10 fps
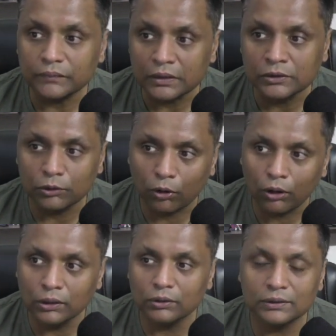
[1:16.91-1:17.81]
So
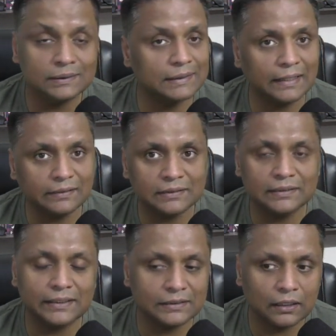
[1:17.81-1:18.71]
all your
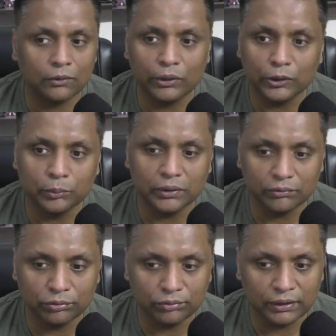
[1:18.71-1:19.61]
statistics are going to be
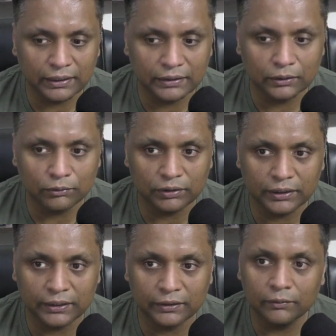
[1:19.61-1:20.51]
reflected over
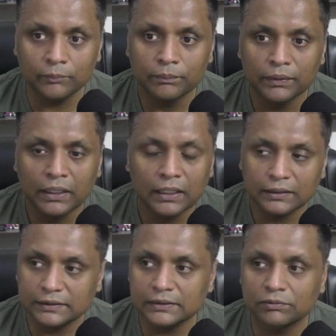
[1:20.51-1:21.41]
here.
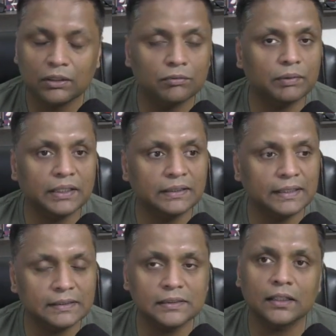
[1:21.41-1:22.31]
This is one of my
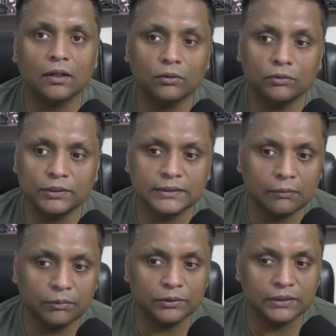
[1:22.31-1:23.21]
test account which
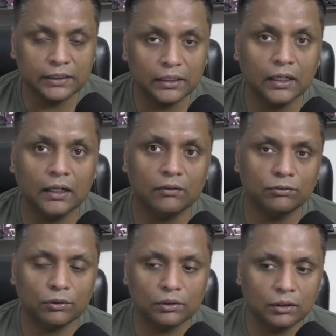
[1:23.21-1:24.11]
I'm using
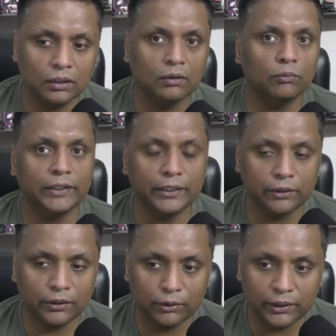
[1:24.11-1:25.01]
for video
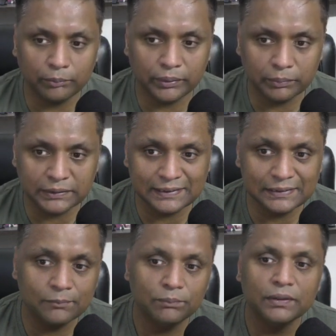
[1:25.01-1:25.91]
recording
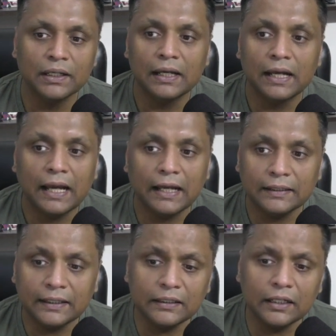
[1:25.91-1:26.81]
purposes.
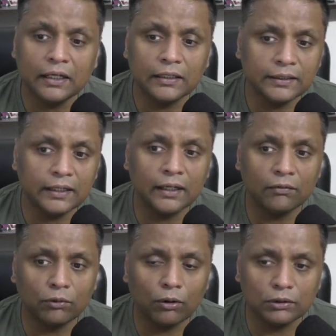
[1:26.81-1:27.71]
And then they
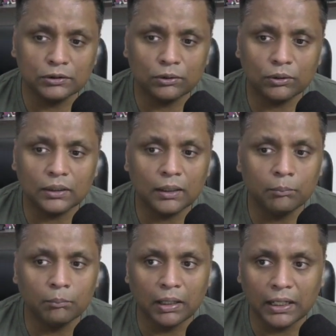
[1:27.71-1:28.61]
have also got a
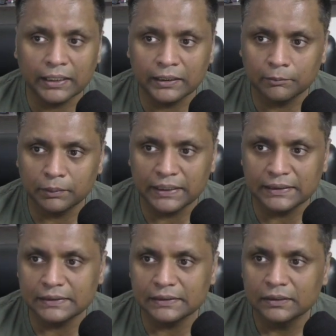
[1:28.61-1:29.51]

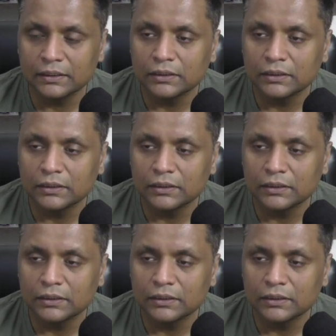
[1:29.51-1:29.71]
marketplace.